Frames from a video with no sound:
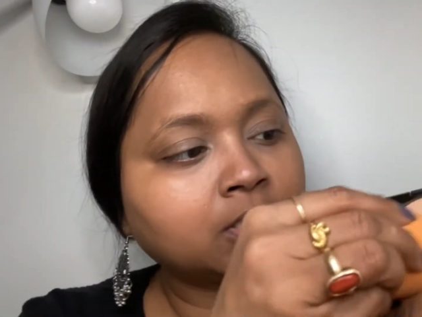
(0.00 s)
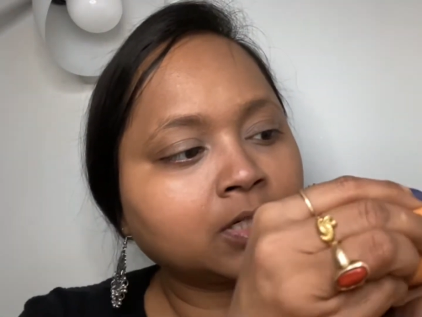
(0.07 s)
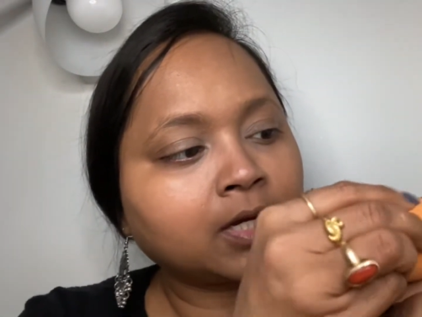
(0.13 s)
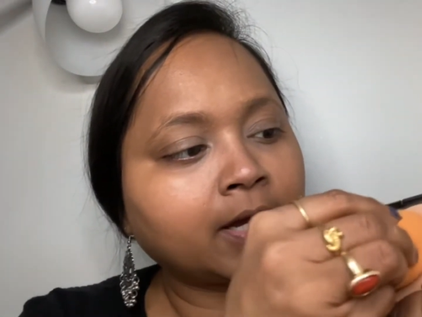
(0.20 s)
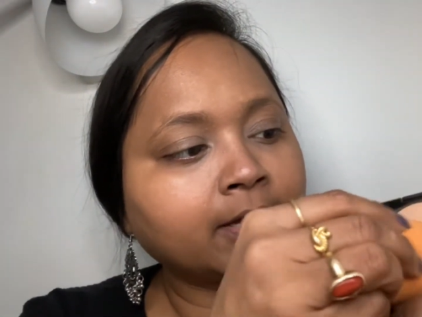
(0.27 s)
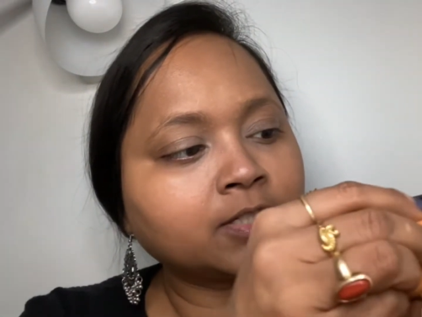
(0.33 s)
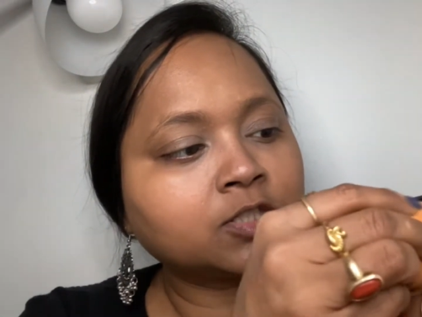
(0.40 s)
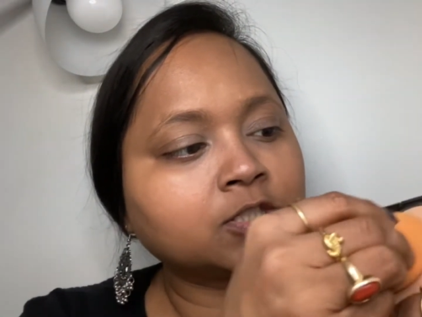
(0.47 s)

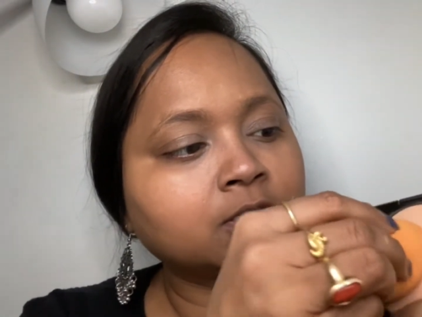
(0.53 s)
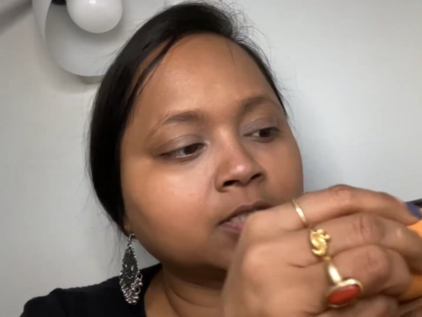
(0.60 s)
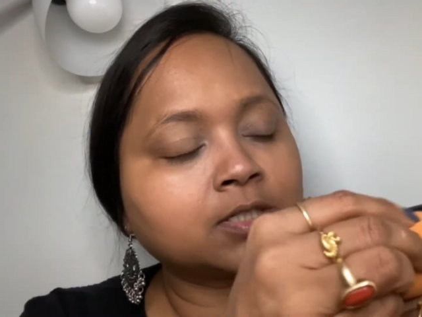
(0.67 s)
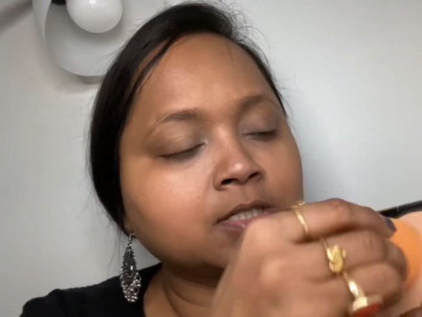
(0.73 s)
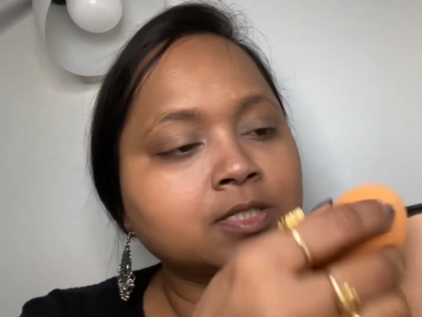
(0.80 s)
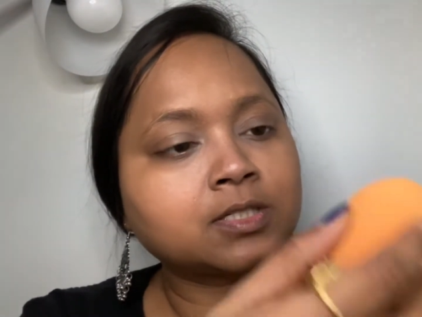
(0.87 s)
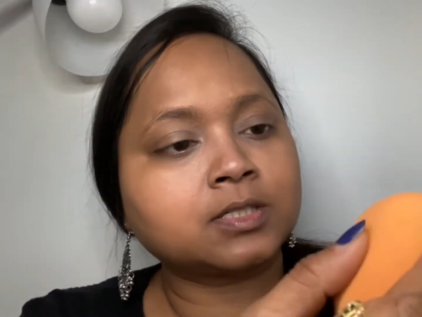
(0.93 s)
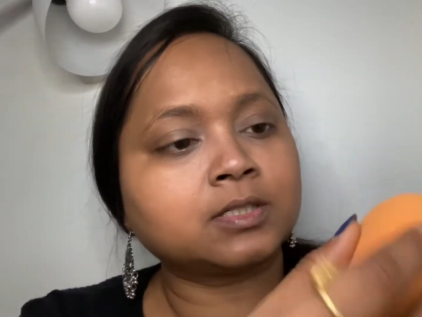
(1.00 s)
I
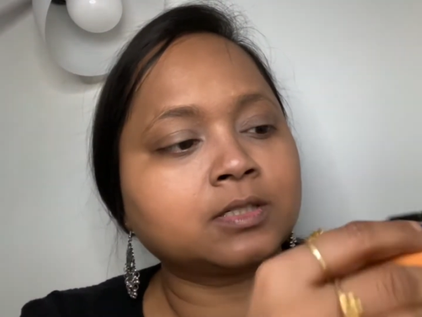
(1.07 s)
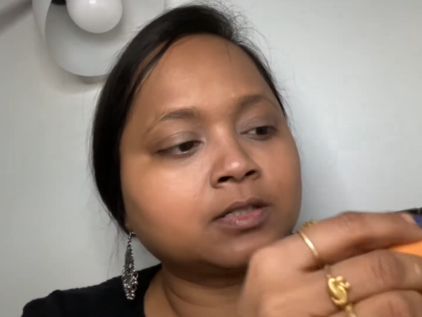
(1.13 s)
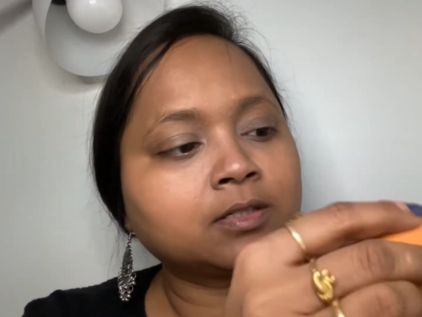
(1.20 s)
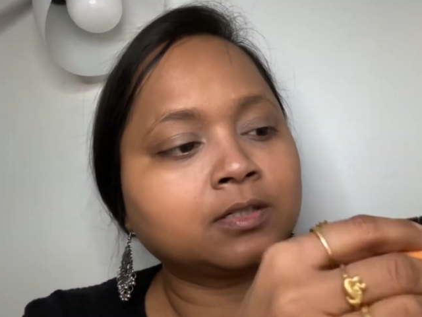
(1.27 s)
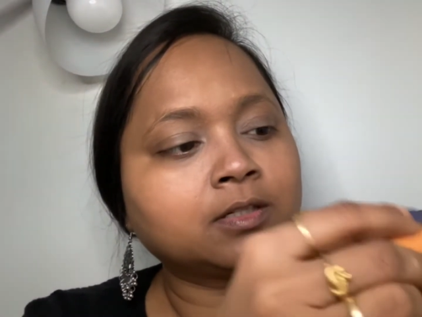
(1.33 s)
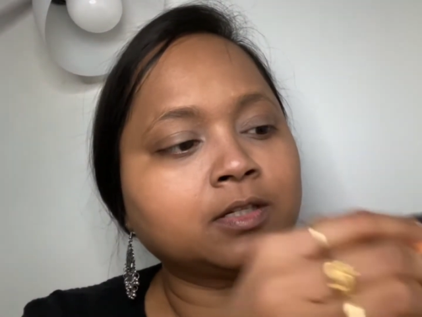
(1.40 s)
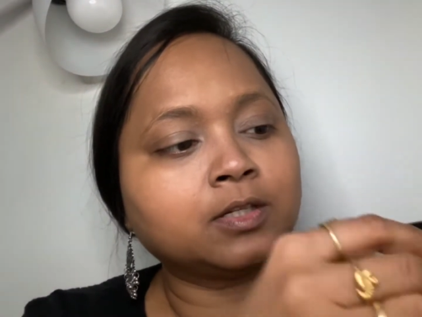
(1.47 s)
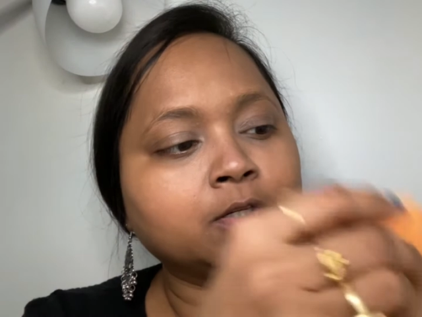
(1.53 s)
just
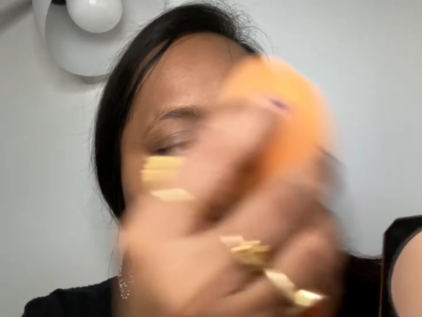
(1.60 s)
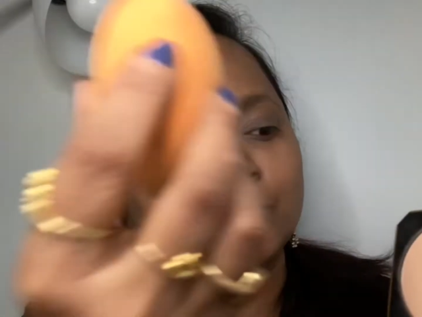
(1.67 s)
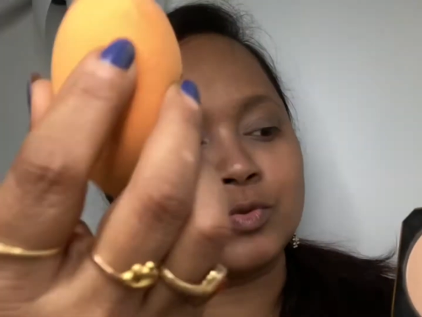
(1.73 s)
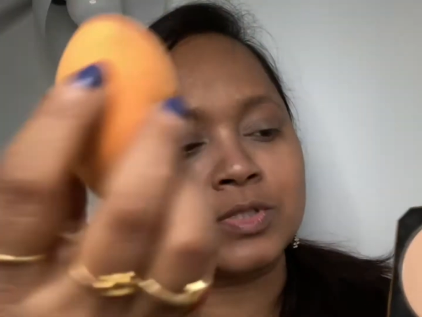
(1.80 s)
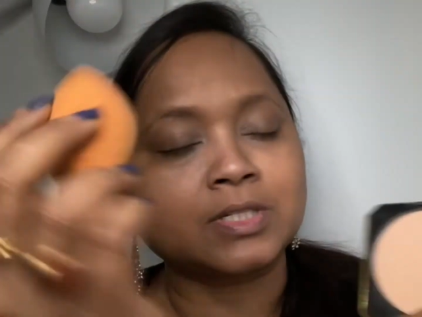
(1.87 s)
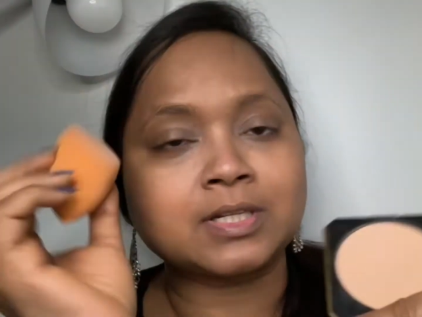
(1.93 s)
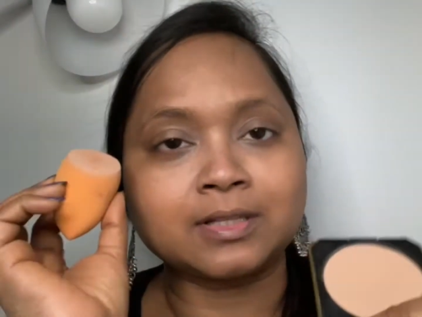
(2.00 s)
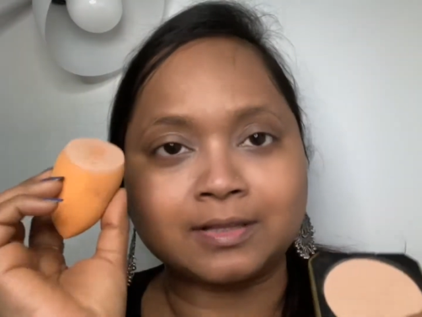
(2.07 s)

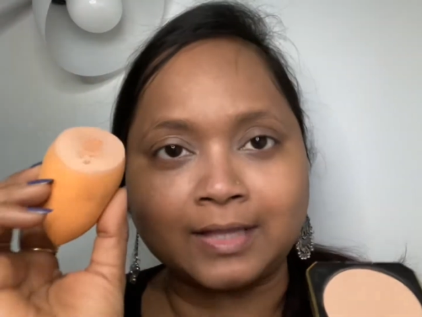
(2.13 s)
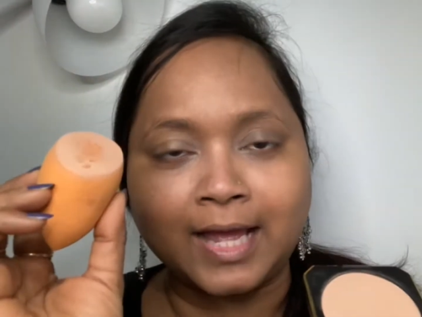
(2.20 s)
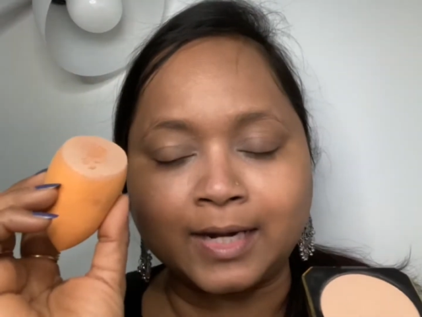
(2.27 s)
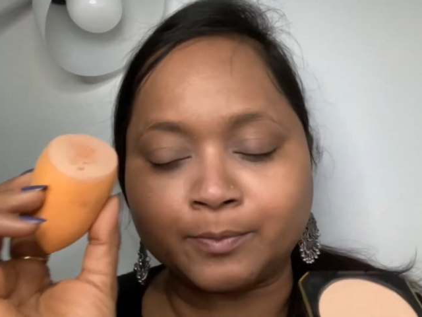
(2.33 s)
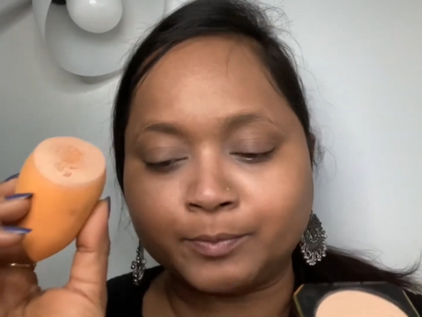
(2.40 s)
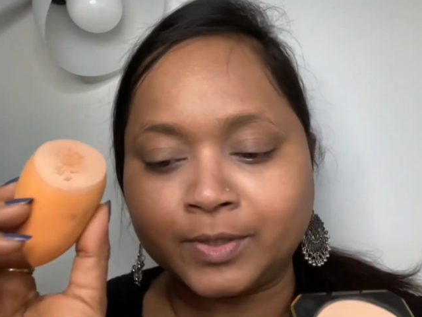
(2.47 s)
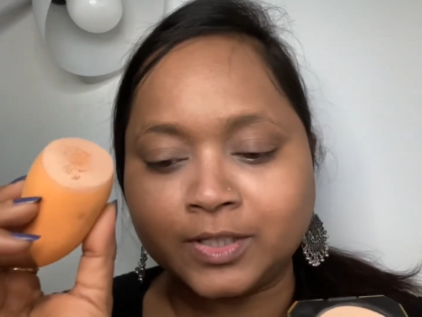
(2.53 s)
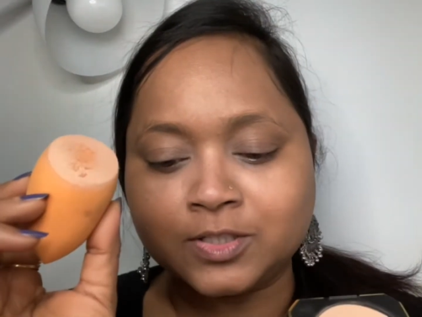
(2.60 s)
used that
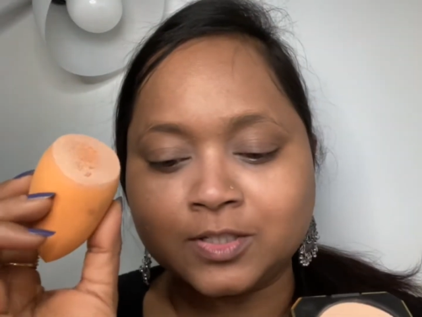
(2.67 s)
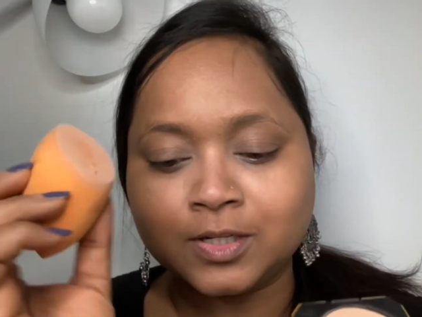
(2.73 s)
much.